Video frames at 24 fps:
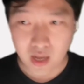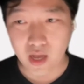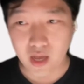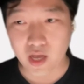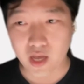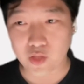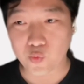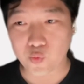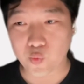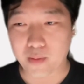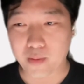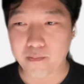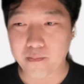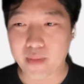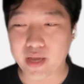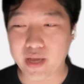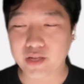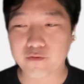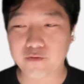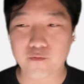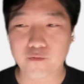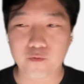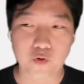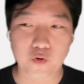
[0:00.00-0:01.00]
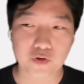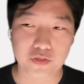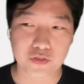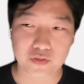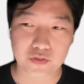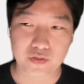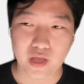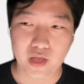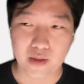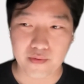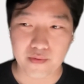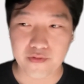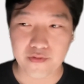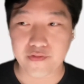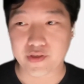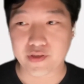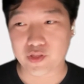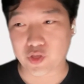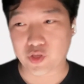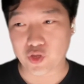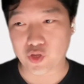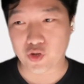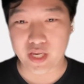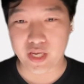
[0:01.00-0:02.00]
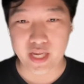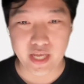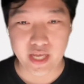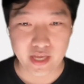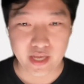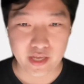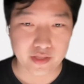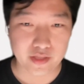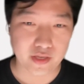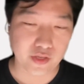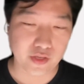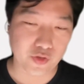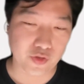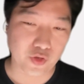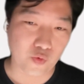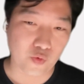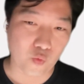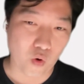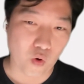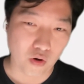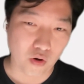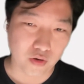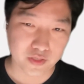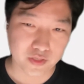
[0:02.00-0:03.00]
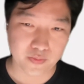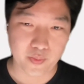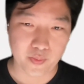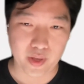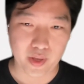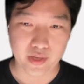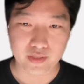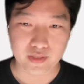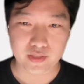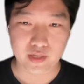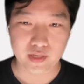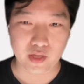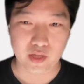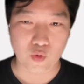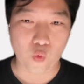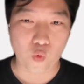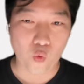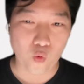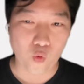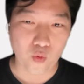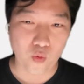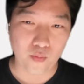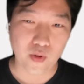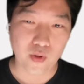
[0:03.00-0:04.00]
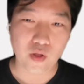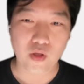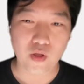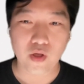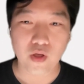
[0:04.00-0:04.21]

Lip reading: and we mainly focus on everything you need in your workspace at home